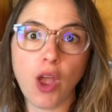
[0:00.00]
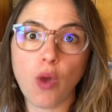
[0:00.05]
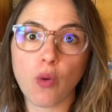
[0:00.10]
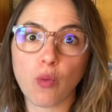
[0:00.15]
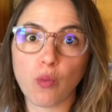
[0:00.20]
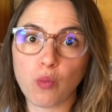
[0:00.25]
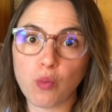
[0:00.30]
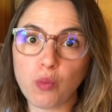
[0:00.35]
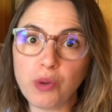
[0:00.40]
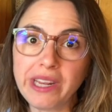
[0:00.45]

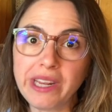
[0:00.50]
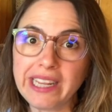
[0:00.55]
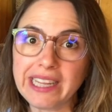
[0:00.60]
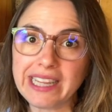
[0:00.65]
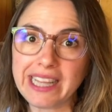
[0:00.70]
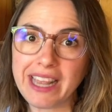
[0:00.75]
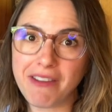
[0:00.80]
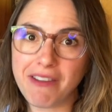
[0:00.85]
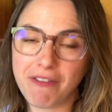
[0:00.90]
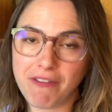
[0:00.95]

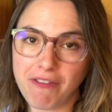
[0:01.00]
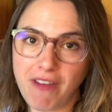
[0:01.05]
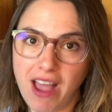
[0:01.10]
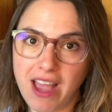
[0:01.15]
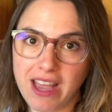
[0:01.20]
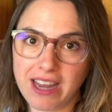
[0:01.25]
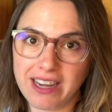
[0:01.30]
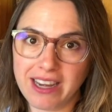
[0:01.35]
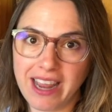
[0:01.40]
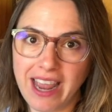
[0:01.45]
really
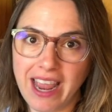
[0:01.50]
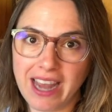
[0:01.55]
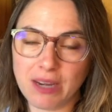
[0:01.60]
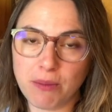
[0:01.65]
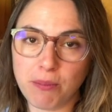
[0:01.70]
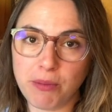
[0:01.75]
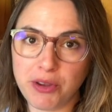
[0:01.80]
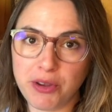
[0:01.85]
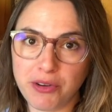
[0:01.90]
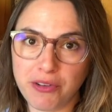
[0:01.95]
fun and
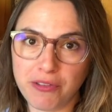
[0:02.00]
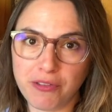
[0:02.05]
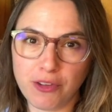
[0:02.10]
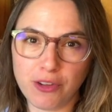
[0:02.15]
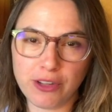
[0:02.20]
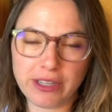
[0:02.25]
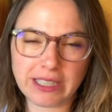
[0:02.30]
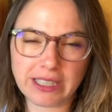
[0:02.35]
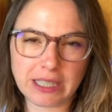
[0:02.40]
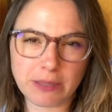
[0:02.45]
beautiful,
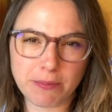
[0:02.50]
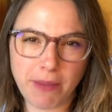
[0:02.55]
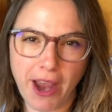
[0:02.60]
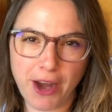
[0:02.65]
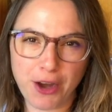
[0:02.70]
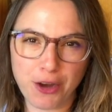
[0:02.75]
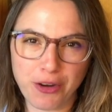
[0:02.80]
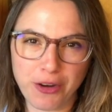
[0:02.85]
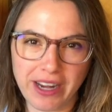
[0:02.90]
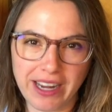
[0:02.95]

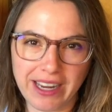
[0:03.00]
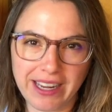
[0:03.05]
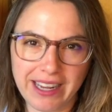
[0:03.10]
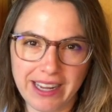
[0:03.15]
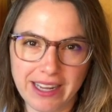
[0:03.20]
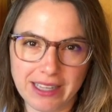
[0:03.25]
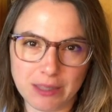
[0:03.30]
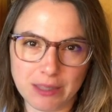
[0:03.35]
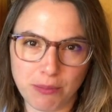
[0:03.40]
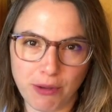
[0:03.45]
inspiring
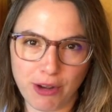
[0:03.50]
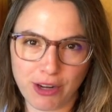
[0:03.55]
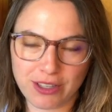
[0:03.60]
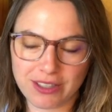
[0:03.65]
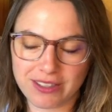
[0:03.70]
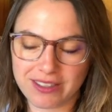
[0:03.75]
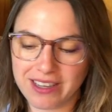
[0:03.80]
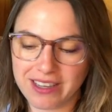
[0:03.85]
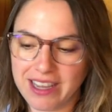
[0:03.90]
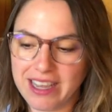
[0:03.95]
kids'
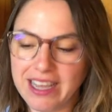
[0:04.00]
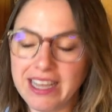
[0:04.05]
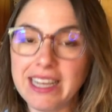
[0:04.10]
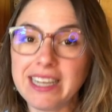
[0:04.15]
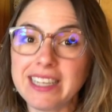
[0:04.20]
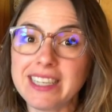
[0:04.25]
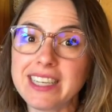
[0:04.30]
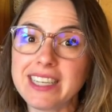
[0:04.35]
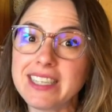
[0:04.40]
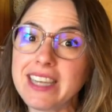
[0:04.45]
books.
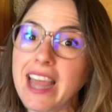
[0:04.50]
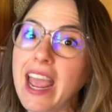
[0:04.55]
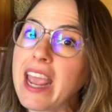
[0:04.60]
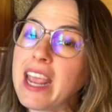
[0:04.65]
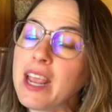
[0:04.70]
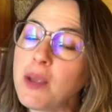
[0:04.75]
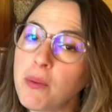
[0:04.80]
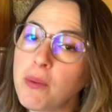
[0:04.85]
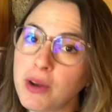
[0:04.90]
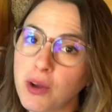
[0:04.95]

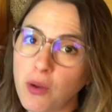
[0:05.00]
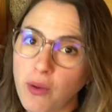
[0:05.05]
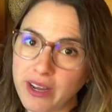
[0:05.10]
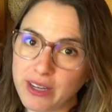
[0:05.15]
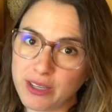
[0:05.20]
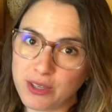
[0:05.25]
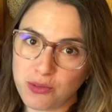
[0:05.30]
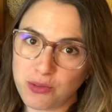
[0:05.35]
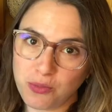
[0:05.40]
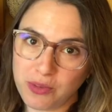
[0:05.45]
Today, we're going
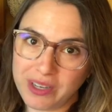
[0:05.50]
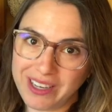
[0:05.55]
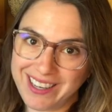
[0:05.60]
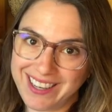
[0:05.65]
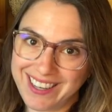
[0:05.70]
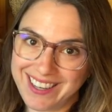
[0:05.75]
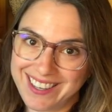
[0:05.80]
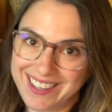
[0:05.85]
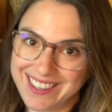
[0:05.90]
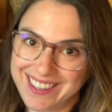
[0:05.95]
to
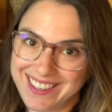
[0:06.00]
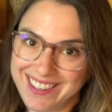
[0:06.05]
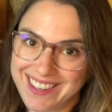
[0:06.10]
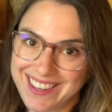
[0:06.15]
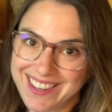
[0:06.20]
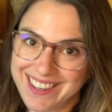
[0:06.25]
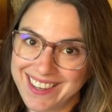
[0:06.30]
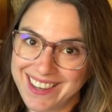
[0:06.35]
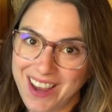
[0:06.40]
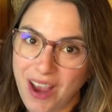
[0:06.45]
read
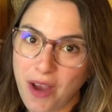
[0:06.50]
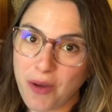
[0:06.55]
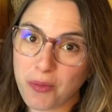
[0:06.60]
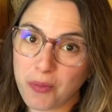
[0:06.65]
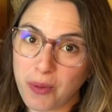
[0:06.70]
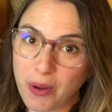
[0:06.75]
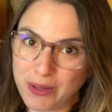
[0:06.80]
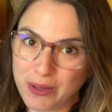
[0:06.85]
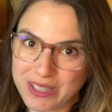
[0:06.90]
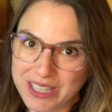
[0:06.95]

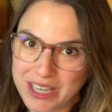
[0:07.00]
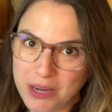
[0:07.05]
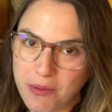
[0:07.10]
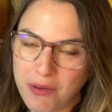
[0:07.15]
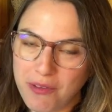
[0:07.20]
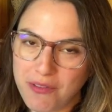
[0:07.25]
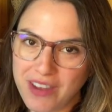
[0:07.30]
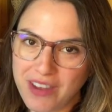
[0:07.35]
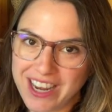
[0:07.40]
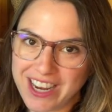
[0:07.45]
Rosie
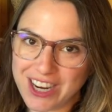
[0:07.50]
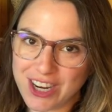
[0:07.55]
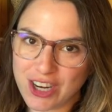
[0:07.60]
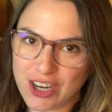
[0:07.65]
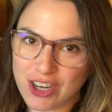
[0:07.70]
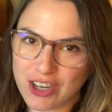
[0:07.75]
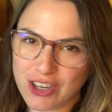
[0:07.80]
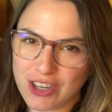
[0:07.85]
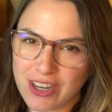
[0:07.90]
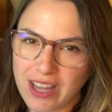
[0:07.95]
Revere,
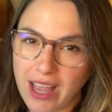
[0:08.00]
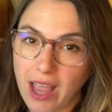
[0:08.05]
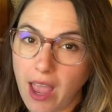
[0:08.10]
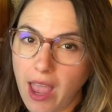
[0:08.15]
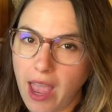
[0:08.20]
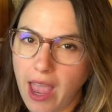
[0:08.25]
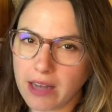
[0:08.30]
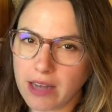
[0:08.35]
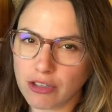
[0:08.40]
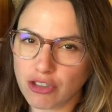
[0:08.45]

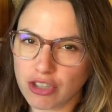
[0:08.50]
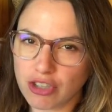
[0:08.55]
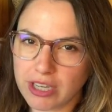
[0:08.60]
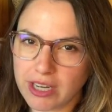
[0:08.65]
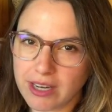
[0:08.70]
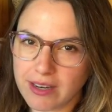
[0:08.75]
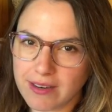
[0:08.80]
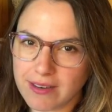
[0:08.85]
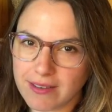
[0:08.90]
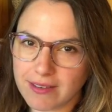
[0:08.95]

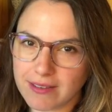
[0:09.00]
Engineer.